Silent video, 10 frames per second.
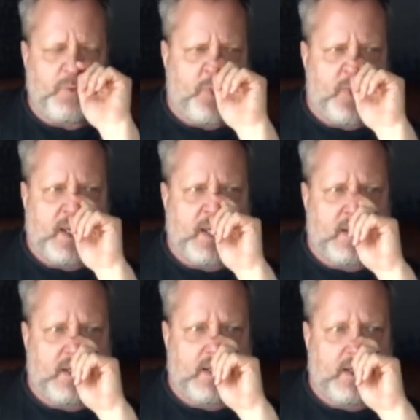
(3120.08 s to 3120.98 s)
The other
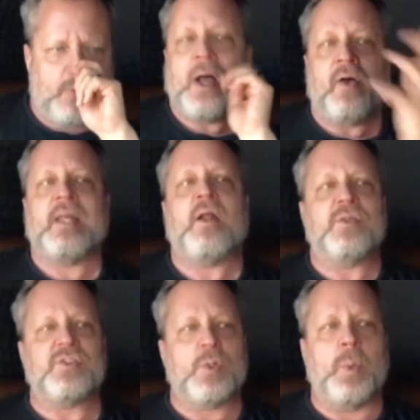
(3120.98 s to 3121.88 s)
thing, well, and
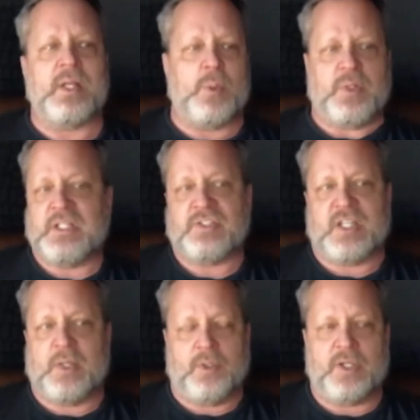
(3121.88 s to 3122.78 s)
also when it would get